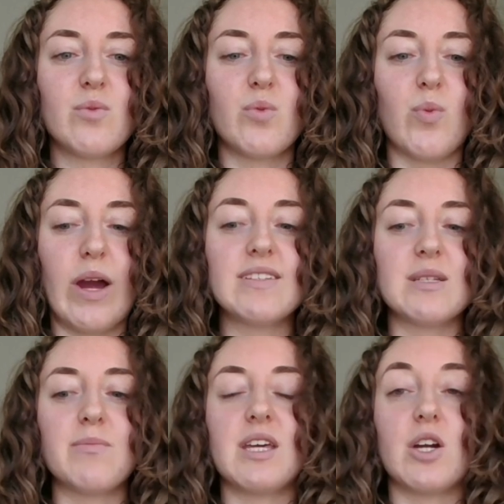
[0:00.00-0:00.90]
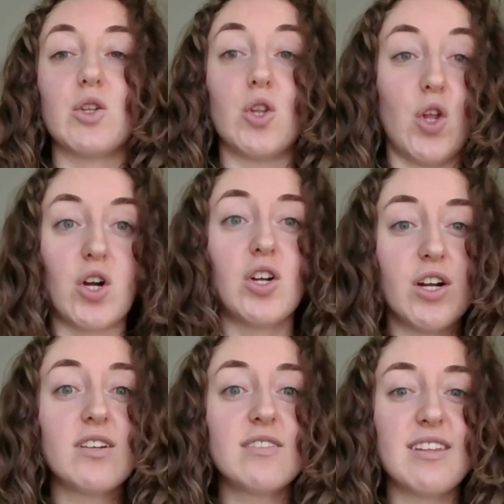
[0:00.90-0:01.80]
write something
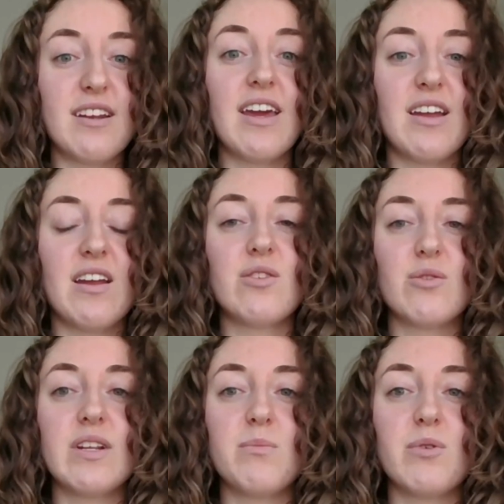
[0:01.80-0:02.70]
longer than I had ever written